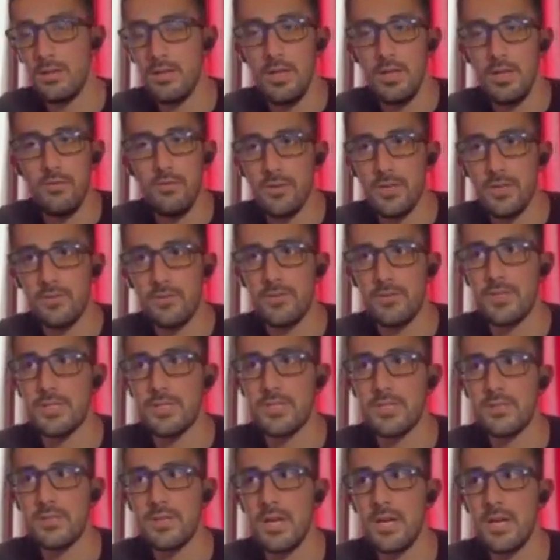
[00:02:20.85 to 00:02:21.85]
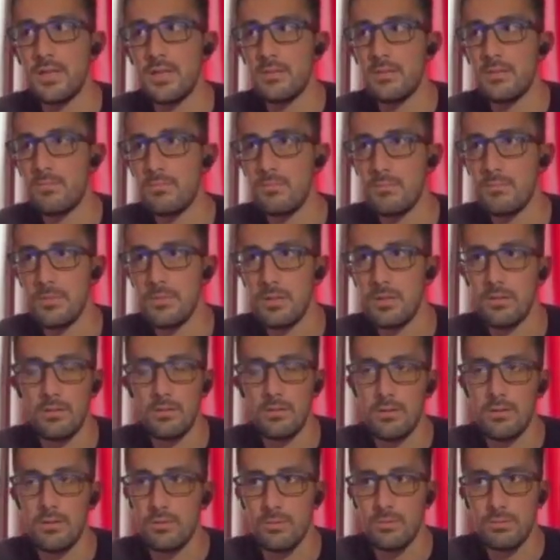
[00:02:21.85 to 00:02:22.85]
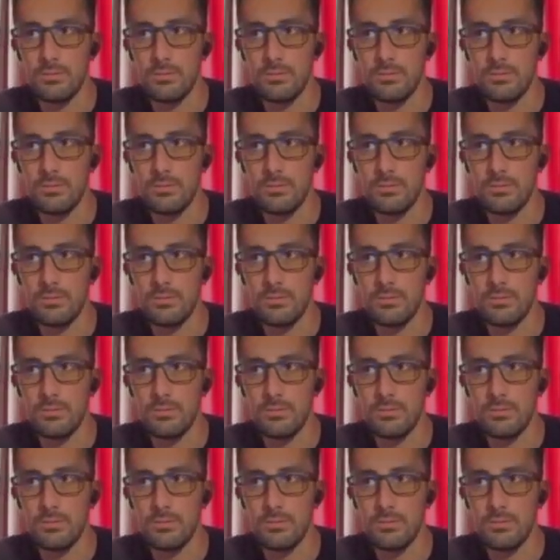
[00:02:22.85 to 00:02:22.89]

even if it's not at